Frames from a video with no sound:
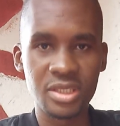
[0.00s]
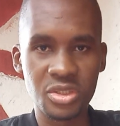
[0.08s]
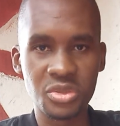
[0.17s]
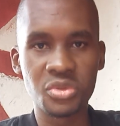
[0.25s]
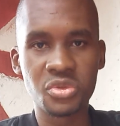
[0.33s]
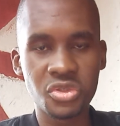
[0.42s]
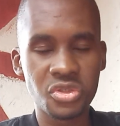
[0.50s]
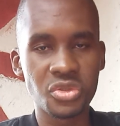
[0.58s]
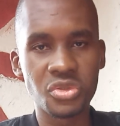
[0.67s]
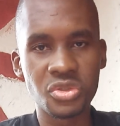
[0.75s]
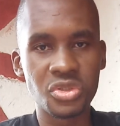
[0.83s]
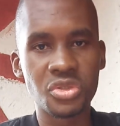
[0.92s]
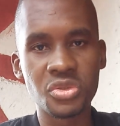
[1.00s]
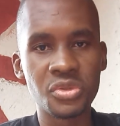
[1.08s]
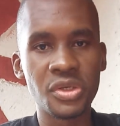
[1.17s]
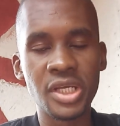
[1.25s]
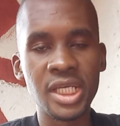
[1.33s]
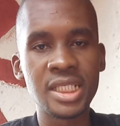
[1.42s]
You should
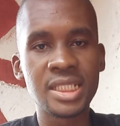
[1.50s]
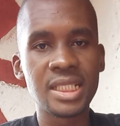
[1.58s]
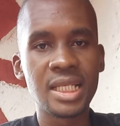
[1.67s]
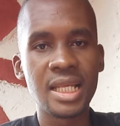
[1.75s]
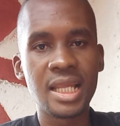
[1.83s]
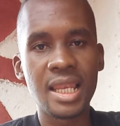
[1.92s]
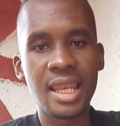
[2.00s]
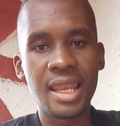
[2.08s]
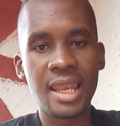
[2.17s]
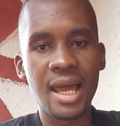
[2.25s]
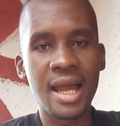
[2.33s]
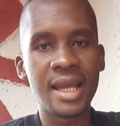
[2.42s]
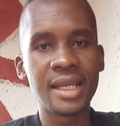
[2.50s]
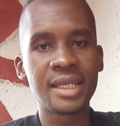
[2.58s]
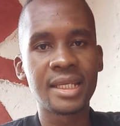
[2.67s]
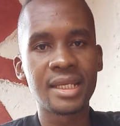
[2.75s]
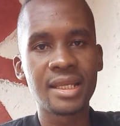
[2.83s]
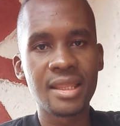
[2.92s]
do it like
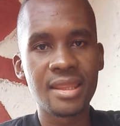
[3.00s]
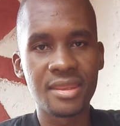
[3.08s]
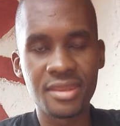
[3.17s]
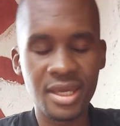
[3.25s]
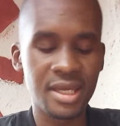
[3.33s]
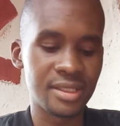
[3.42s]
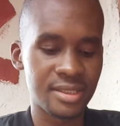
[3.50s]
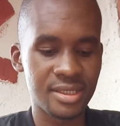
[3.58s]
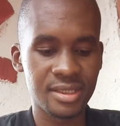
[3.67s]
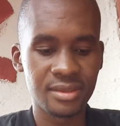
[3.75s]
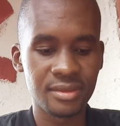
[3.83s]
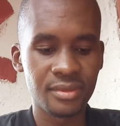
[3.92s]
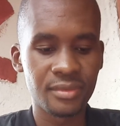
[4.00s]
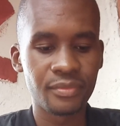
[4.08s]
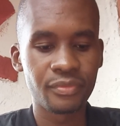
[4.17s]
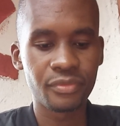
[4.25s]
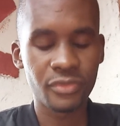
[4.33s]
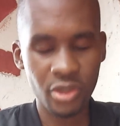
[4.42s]
that.
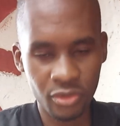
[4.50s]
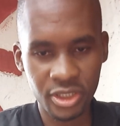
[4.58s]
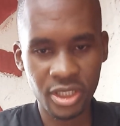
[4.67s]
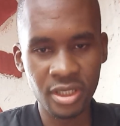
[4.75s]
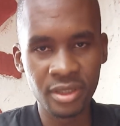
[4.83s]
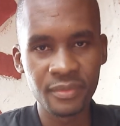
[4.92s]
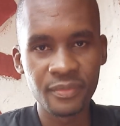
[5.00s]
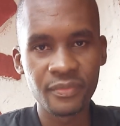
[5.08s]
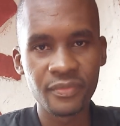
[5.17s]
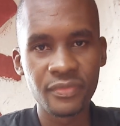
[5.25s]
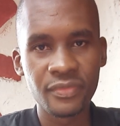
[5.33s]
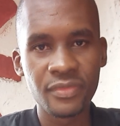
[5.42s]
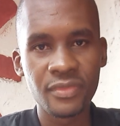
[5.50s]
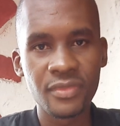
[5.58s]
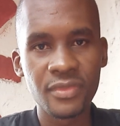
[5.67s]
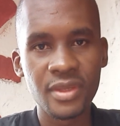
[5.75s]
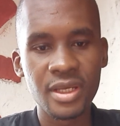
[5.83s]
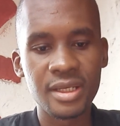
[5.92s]
Okay,
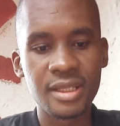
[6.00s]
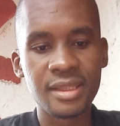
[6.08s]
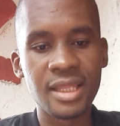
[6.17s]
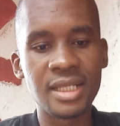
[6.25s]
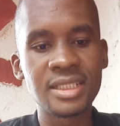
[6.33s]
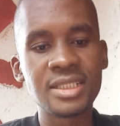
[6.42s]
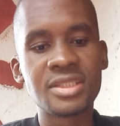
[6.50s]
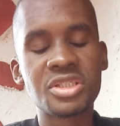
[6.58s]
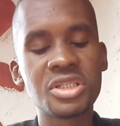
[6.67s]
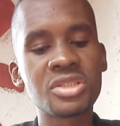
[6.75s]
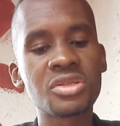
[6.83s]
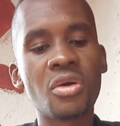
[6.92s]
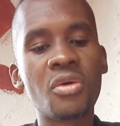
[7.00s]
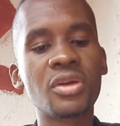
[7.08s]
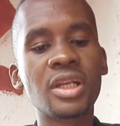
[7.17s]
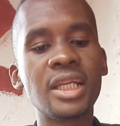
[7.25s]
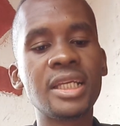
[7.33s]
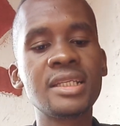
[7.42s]
that is just
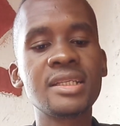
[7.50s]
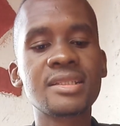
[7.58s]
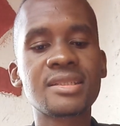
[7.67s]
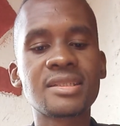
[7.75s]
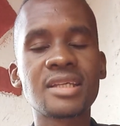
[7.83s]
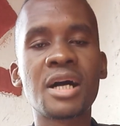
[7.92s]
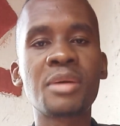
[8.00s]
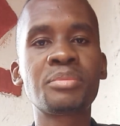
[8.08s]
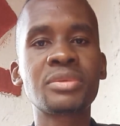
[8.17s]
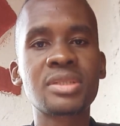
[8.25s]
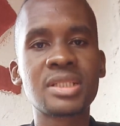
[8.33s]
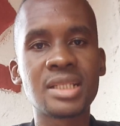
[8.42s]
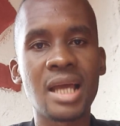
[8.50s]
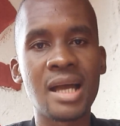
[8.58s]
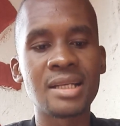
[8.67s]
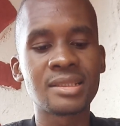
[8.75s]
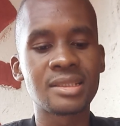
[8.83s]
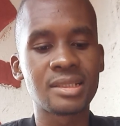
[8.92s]
only
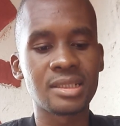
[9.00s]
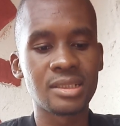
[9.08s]
subtask